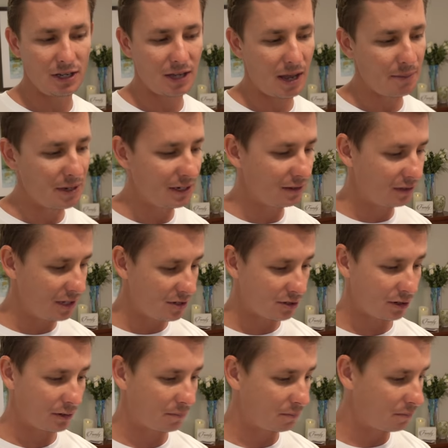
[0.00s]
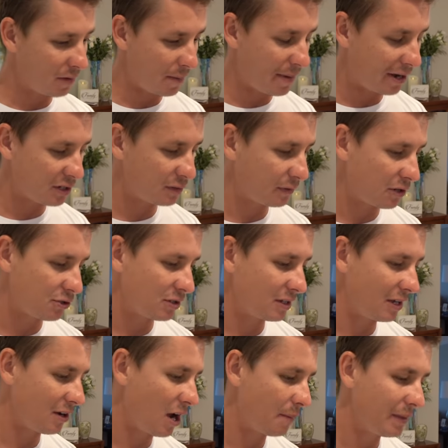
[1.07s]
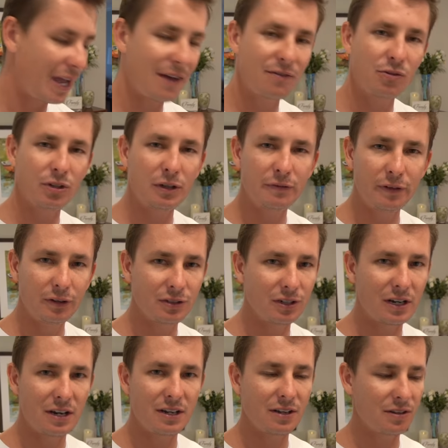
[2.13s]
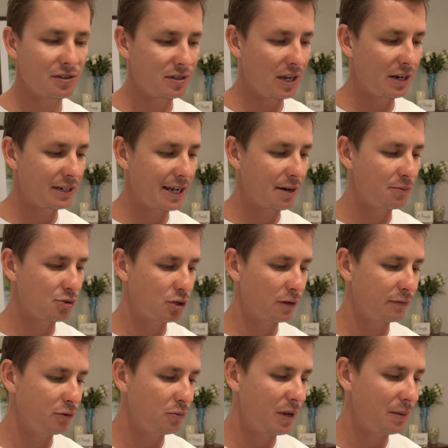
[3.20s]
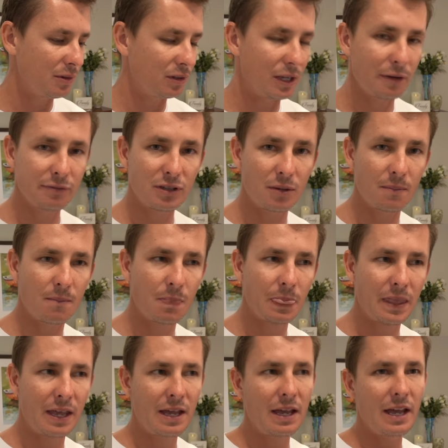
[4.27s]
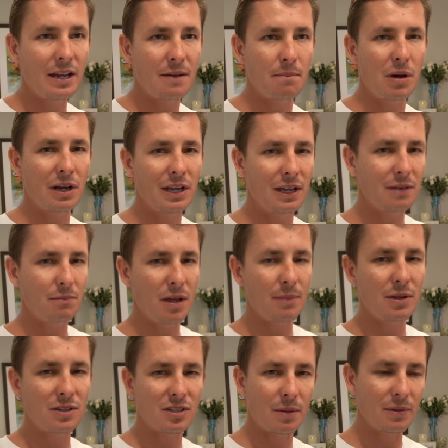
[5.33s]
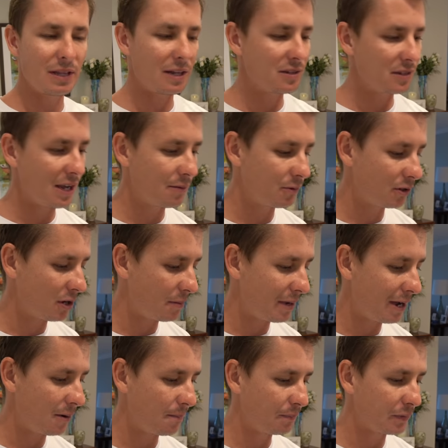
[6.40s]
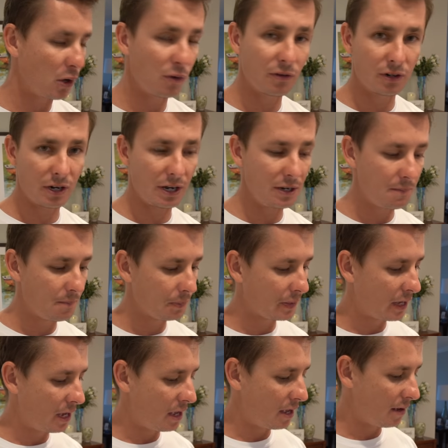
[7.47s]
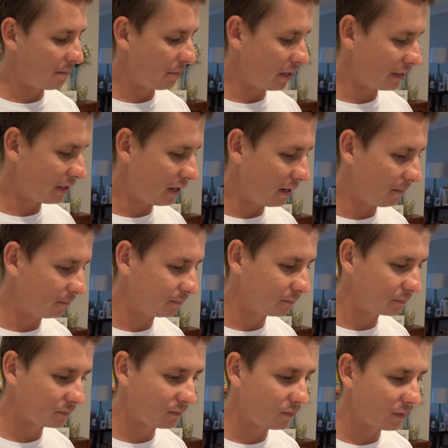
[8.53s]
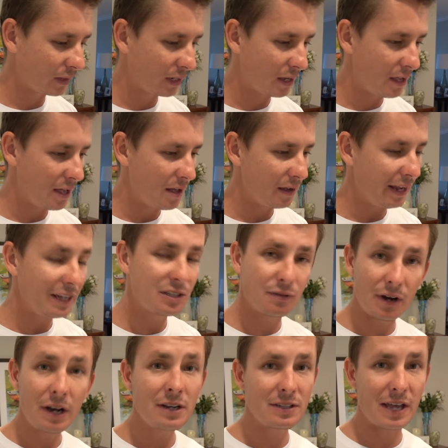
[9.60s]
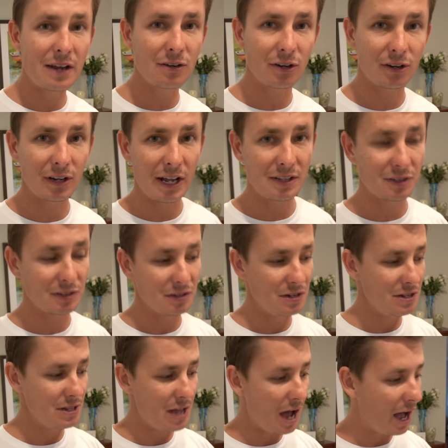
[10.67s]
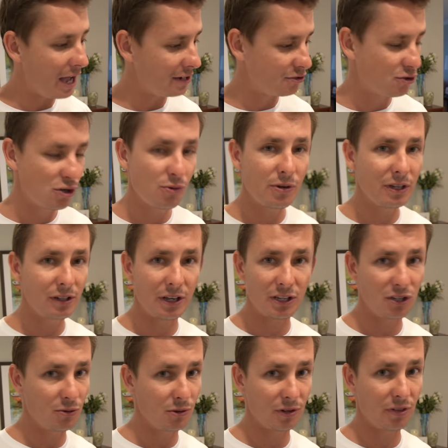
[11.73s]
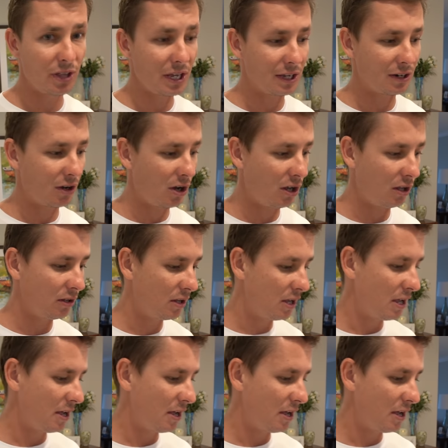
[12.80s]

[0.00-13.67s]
I mean, these are about as fresh as they come. They haven't really filtered any of the sand out. I'm sure if you maybe left them in a bucket, maybe some of that sand would come out overnight. But um, it's very tender. It's not chewy mm-hmm. like you would think at all.